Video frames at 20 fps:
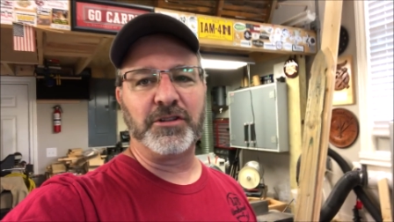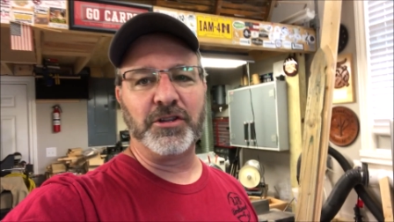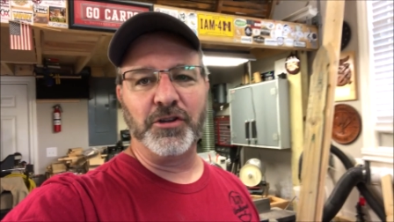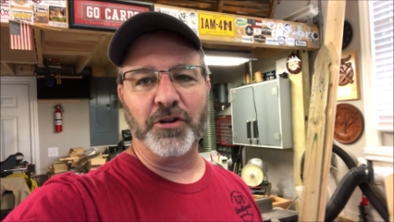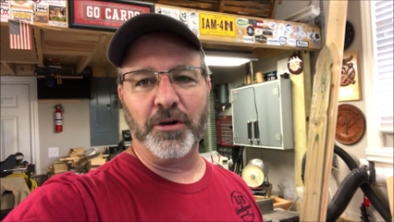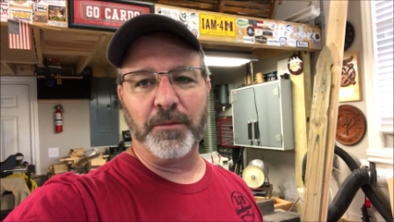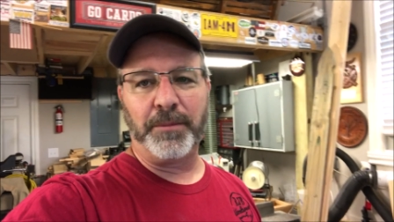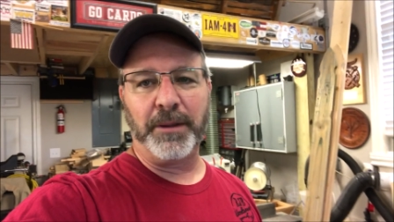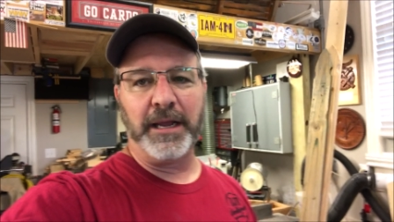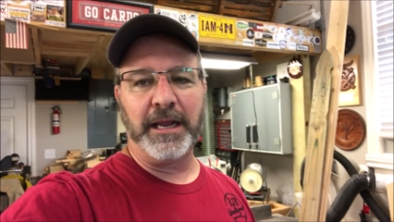
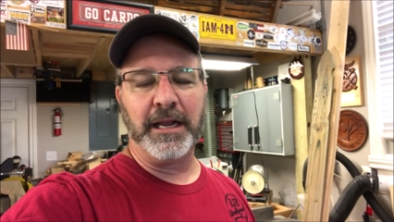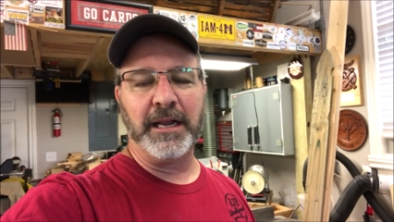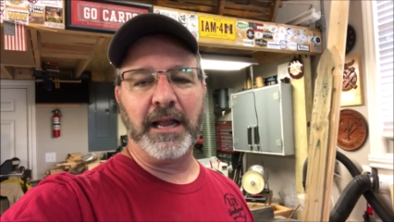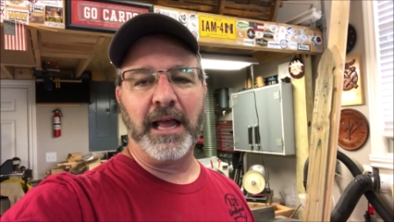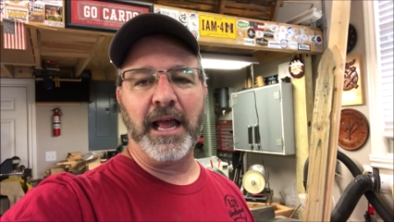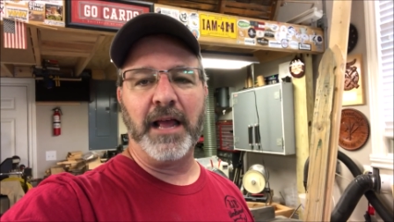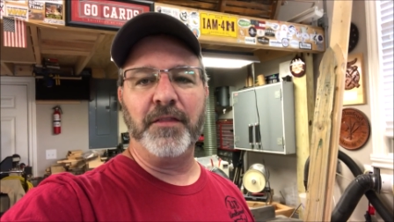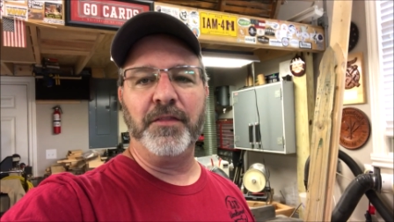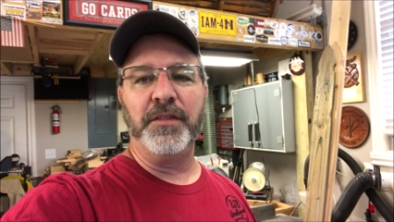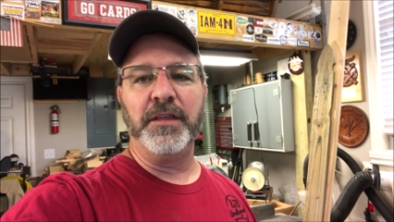European
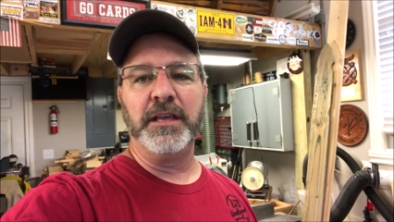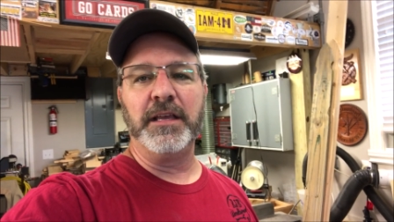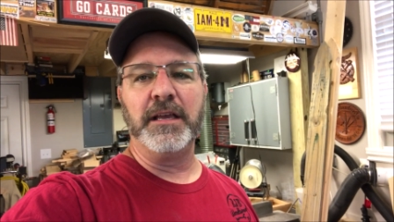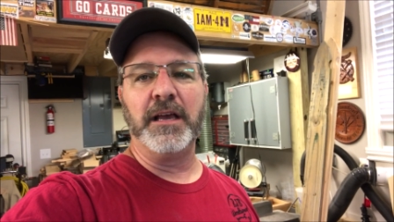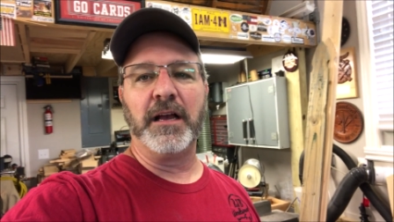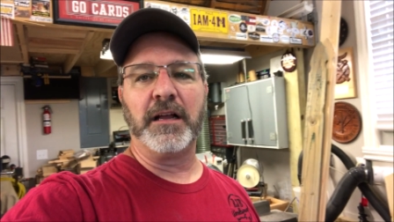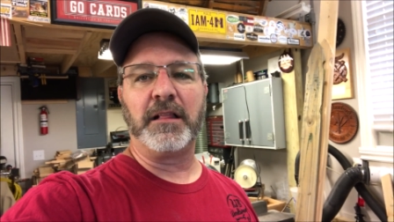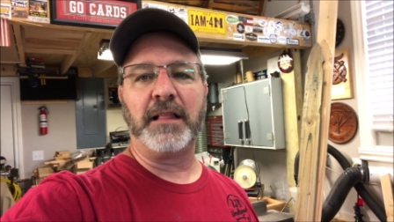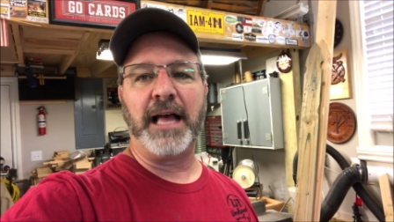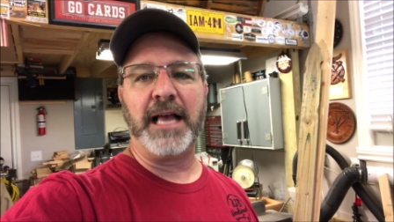and
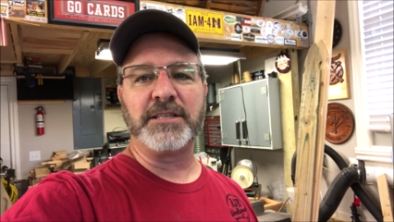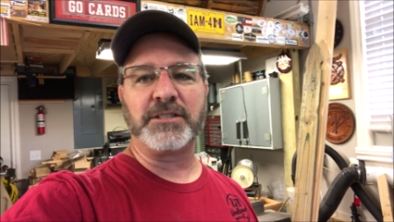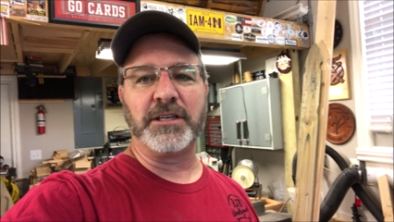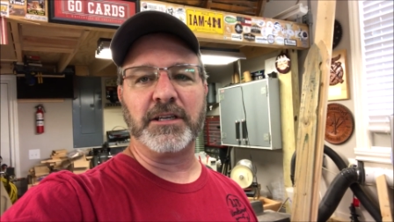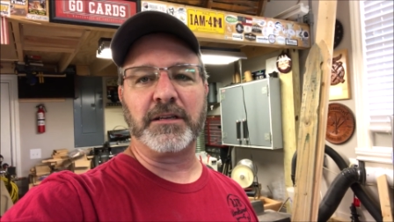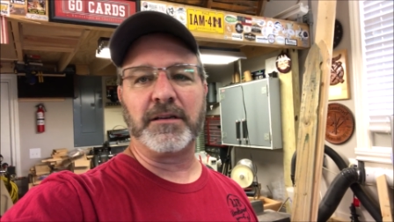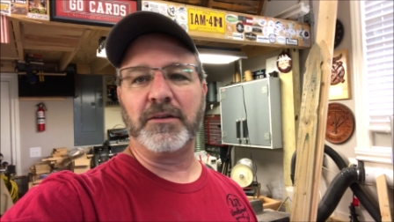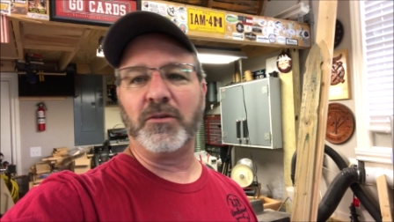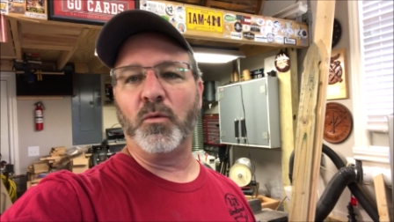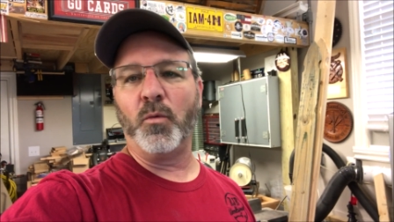the
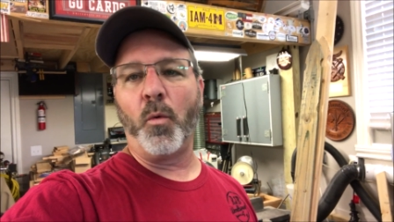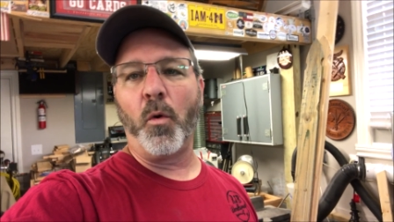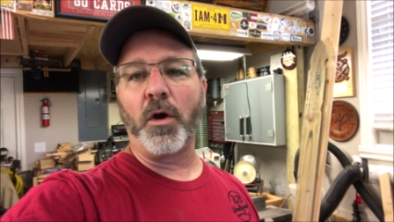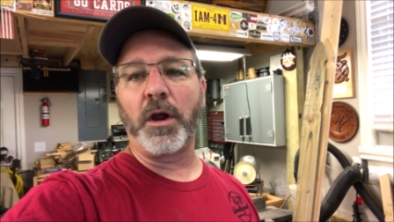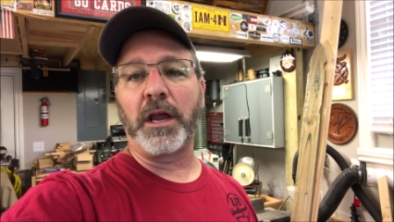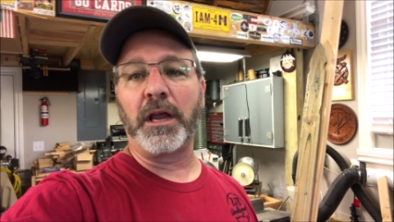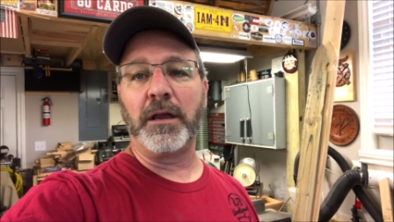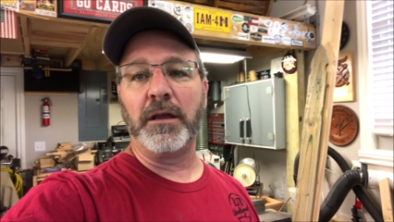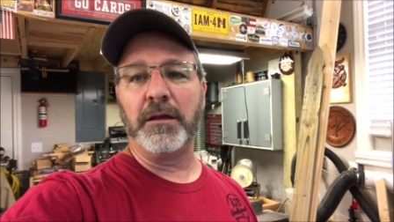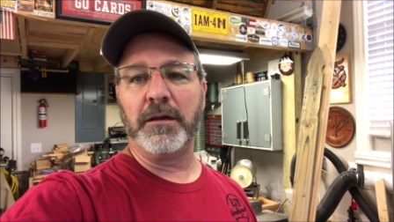Classic
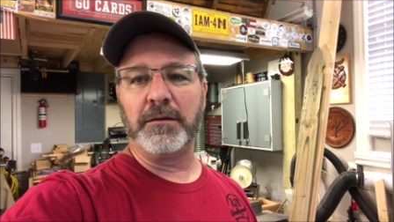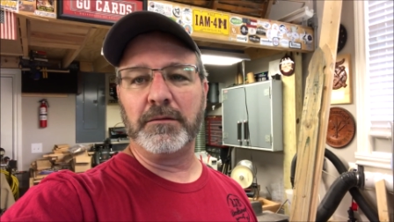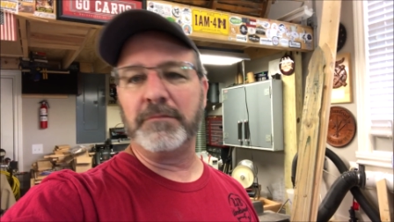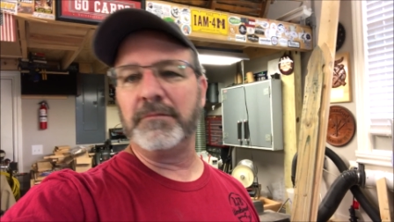working